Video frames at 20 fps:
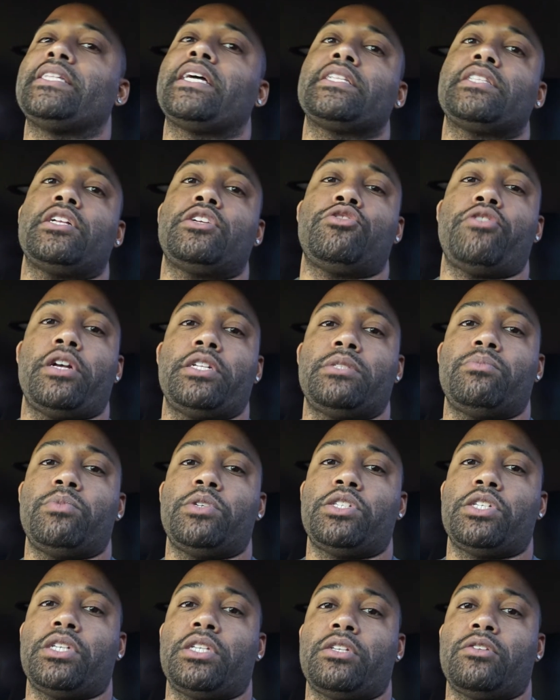like the
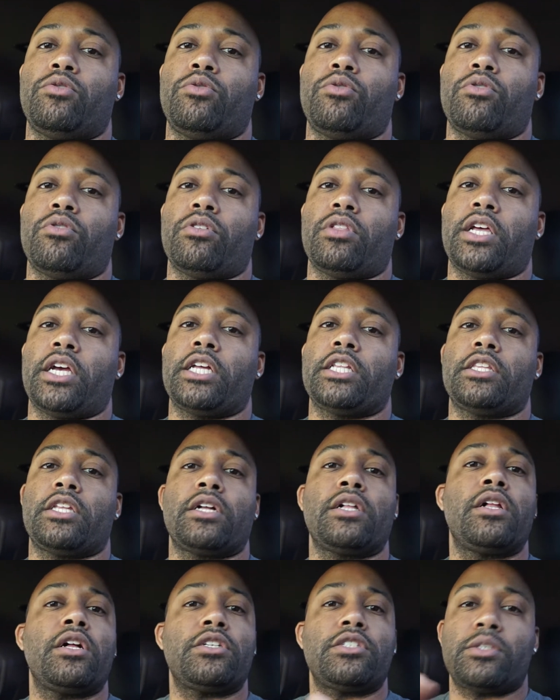transmission or like the
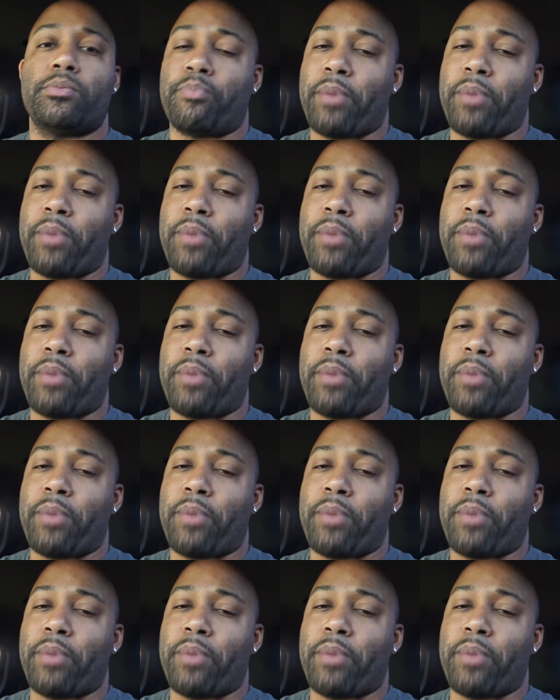clutch